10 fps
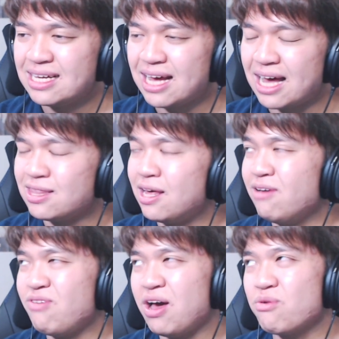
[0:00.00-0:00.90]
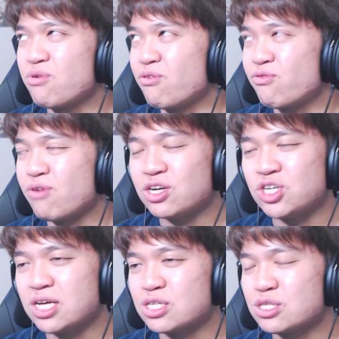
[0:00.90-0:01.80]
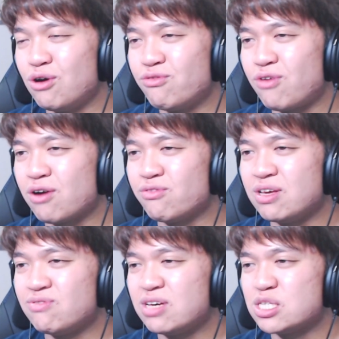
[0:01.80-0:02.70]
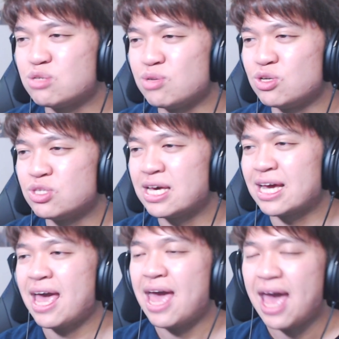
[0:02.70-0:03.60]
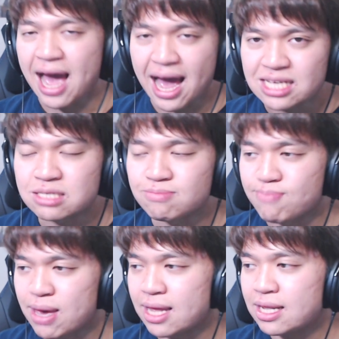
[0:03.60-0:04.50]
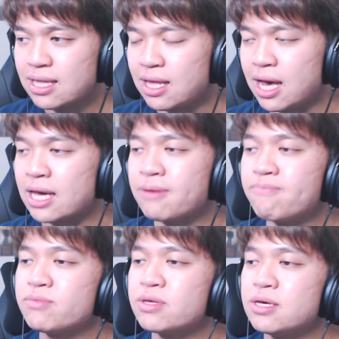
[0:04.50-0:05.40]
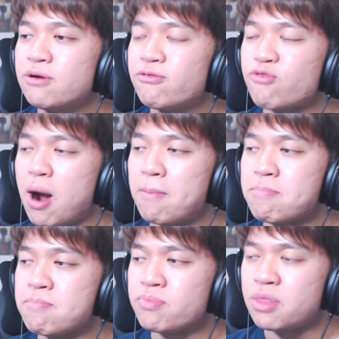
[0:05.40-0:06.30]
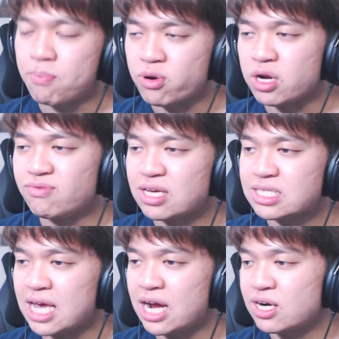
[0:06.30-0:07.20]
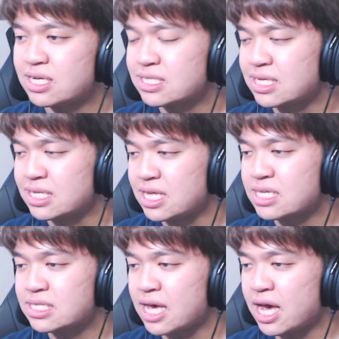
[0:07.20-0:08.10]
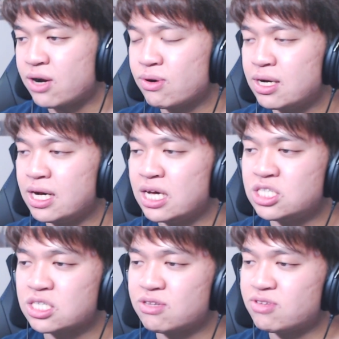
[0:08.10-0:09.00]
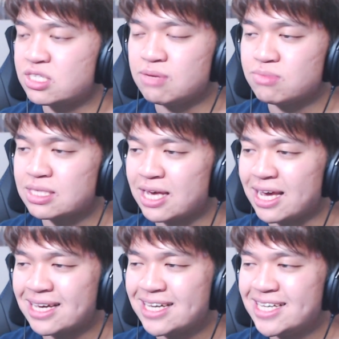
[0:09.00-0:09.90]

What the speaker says: I love how refreshing so far VIVIZ's music has been, like, from the previous era to this era. It just seems like,